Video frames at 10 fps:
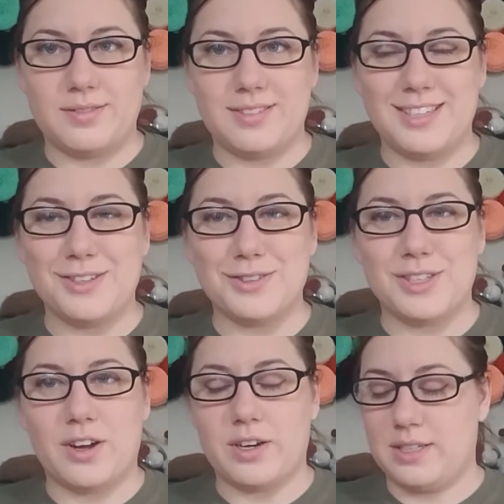use
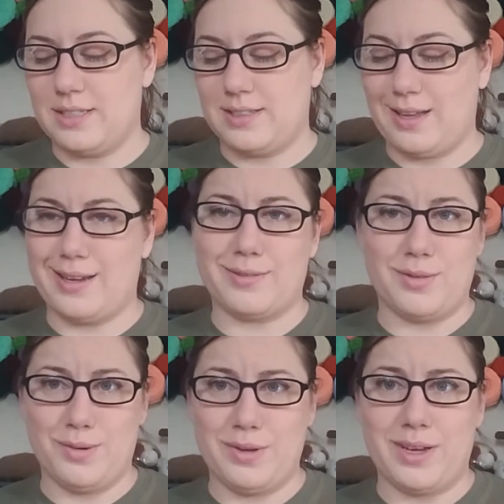yarn is like,
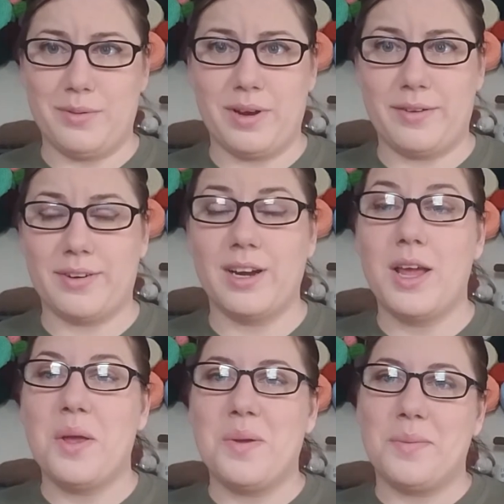okay, whatever.
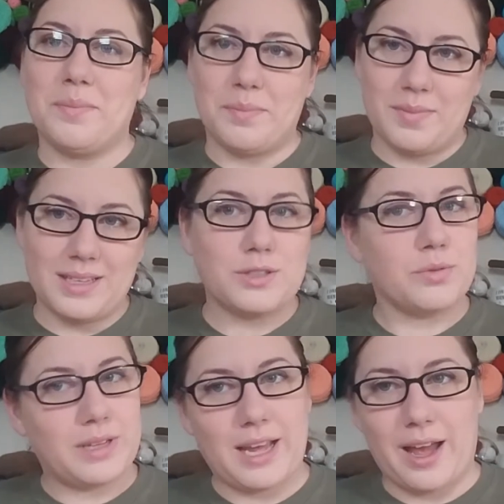It's a
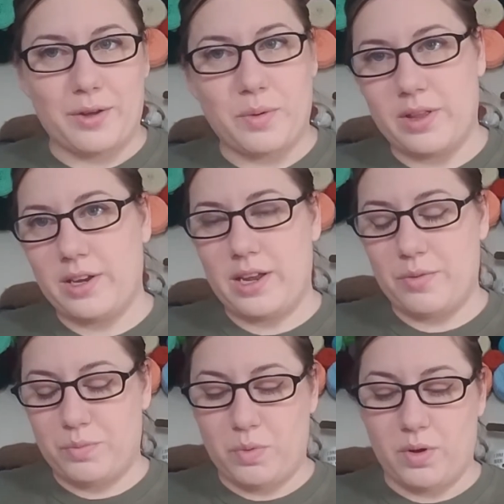really high quality
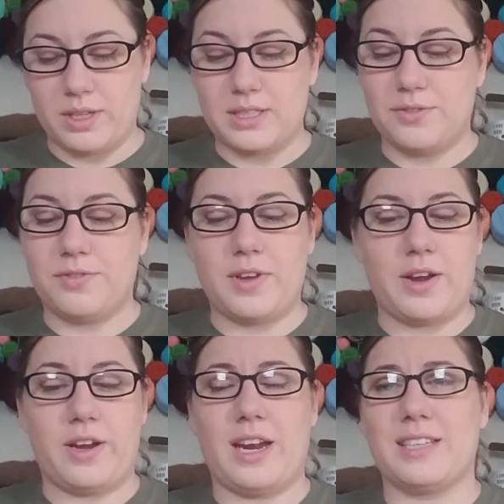wool. It's
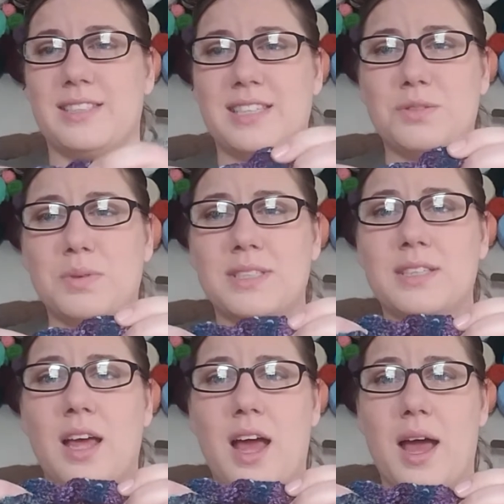very nice. This was
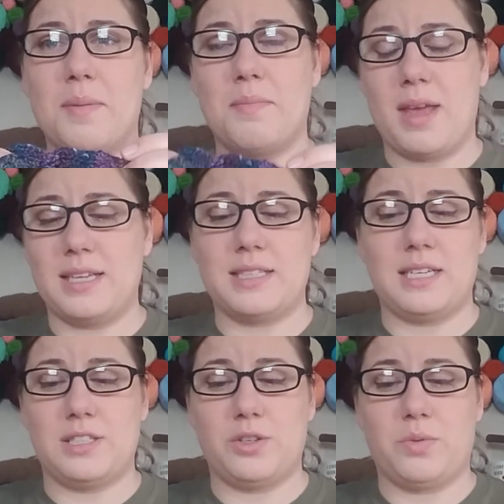
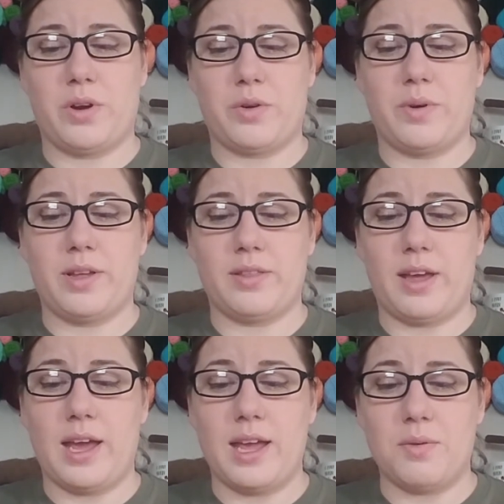amazing to work with.
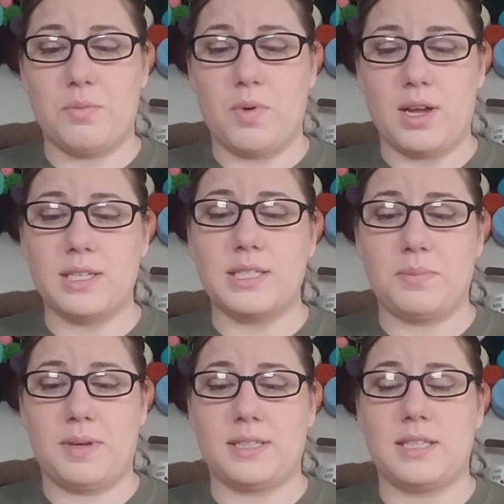I want to
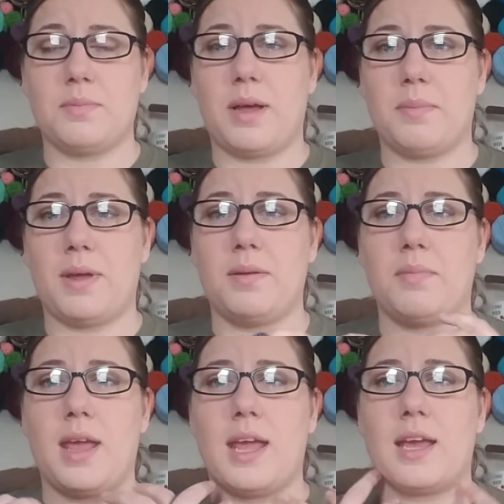pick some up and
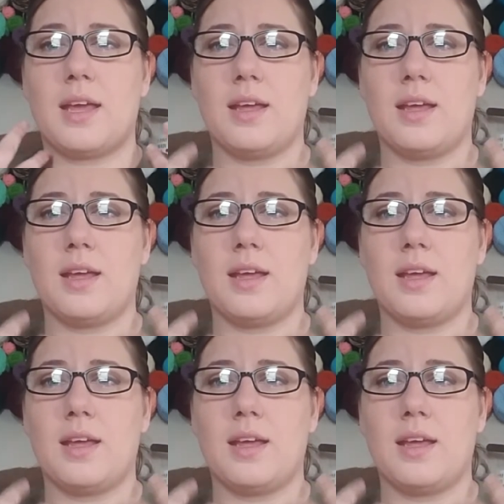make